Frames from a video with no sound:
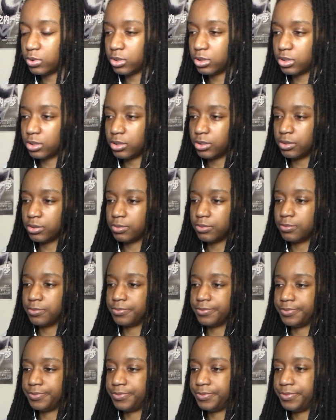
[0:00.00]

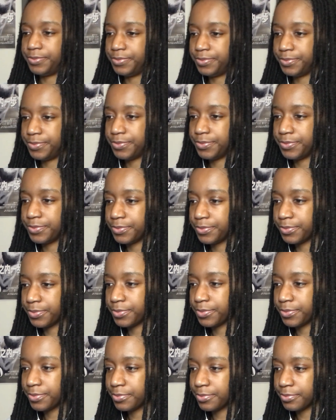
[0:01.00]

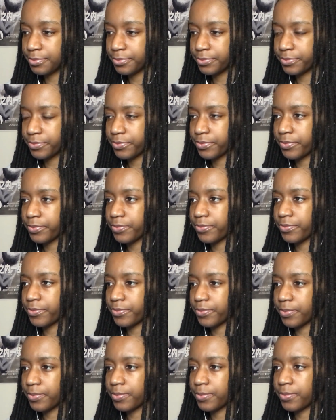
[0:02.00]

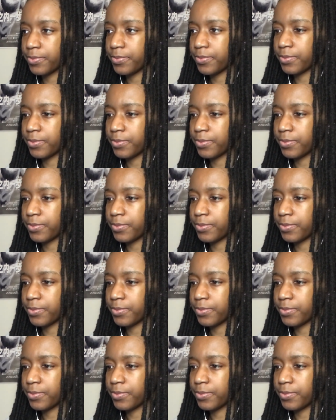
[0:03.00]
No one is speaking in this clip.